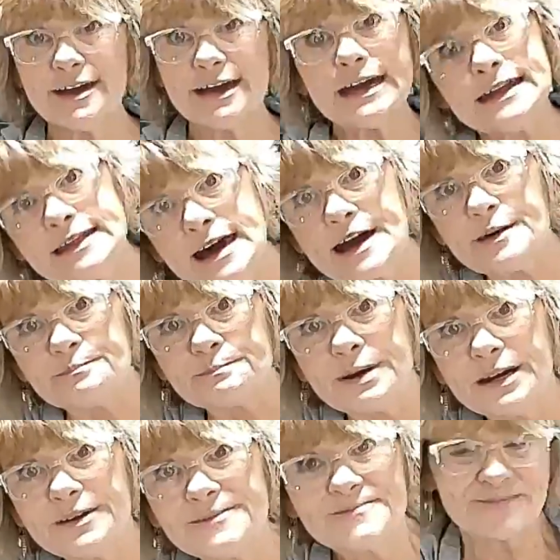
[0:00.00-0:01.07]
a lamp.
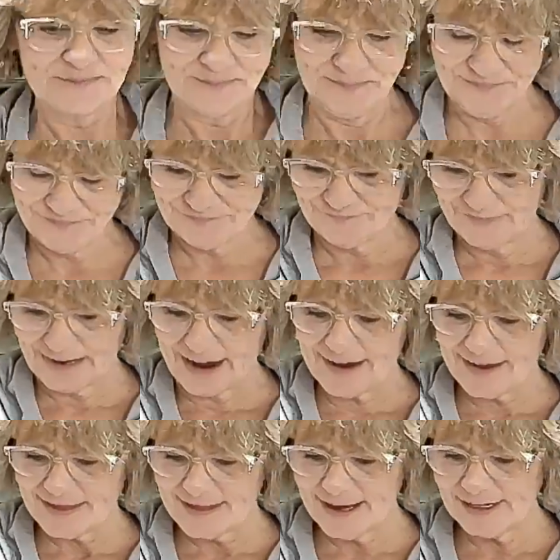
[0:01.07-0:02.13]

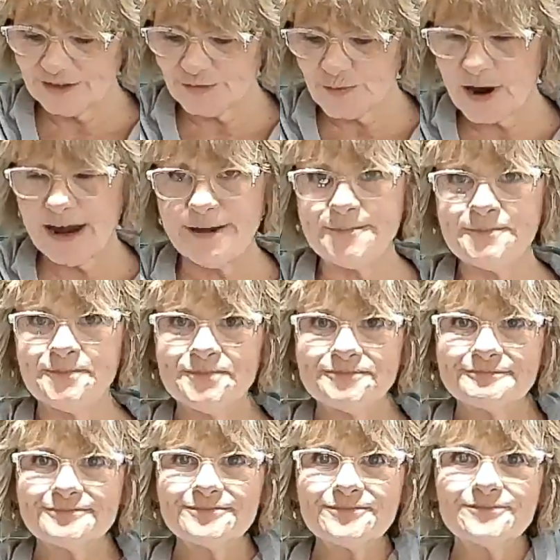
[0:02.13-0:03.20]
That's right,
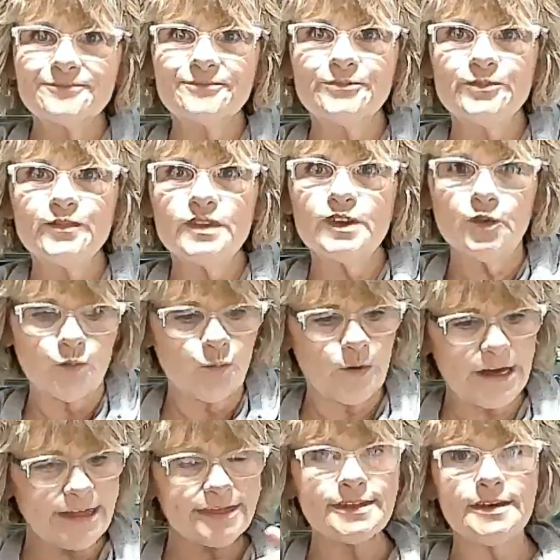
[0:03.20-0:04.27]

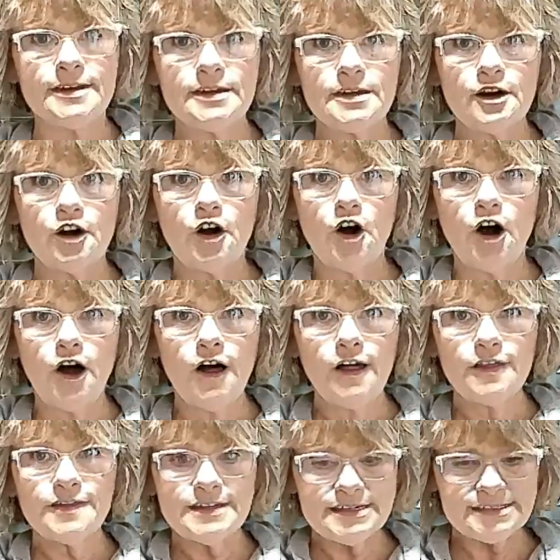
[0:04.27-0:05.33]
with
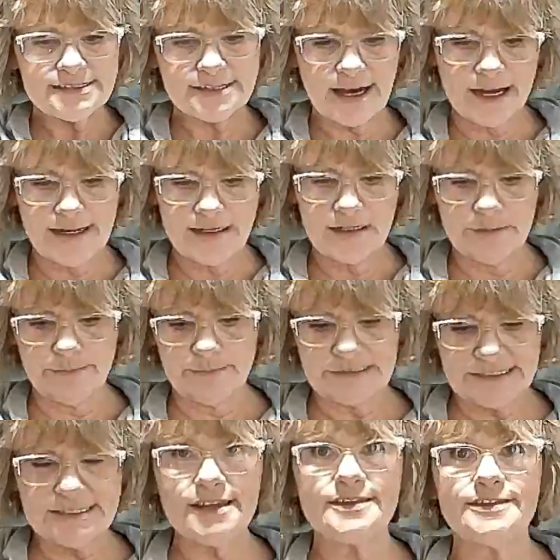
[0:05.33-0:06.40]
all these
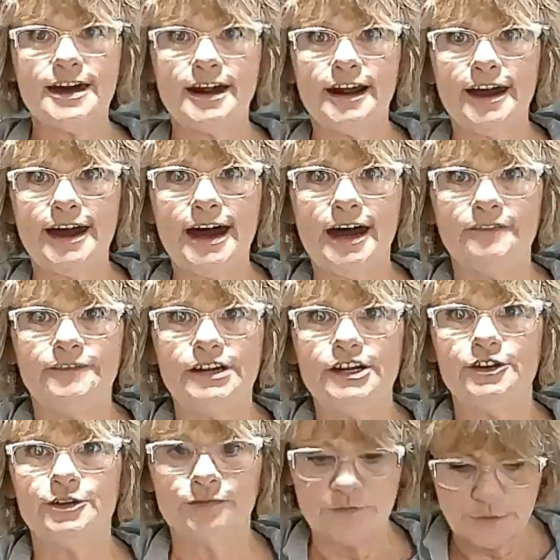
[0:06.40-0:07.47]
items that I have
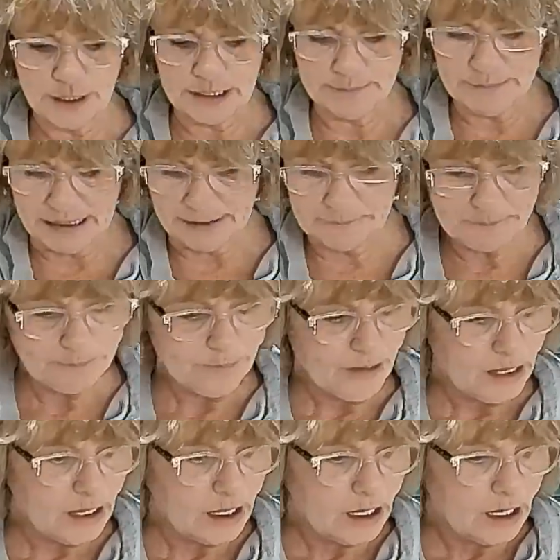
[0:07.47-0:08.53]
here in front of me.
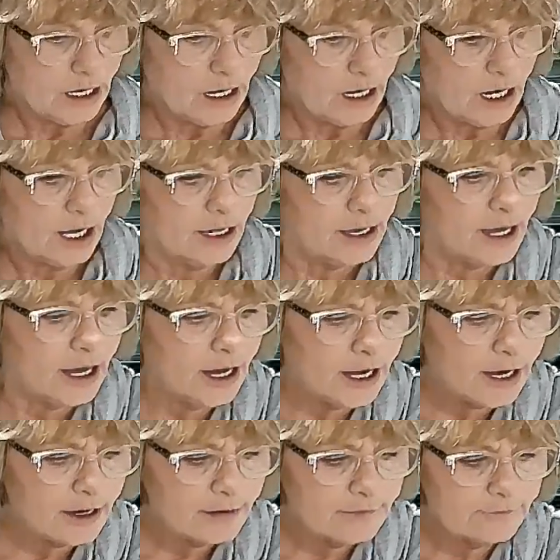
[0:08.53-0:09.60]
I
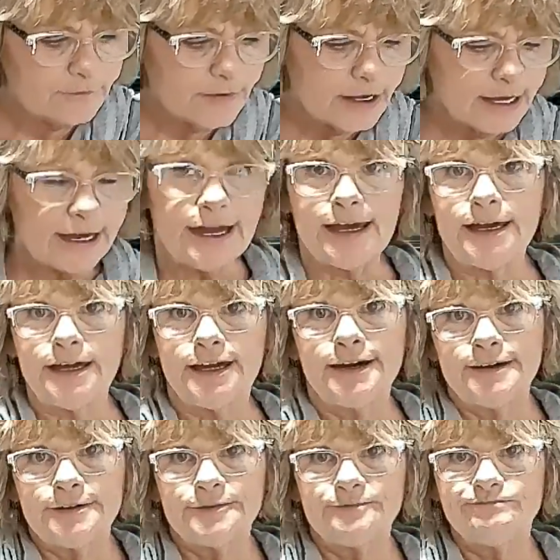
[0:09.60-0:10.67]
have a
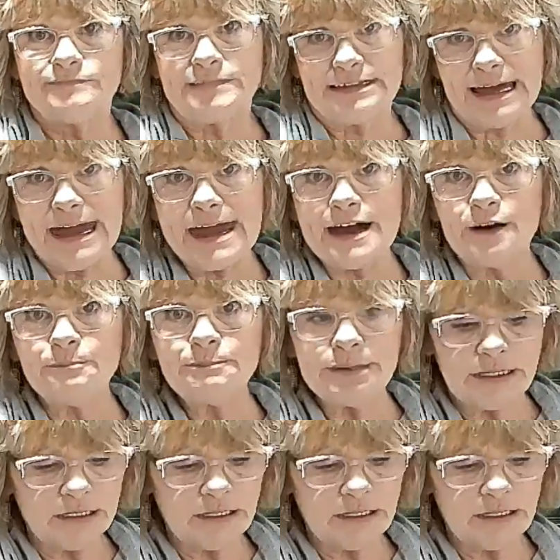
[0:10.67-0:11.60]
lamp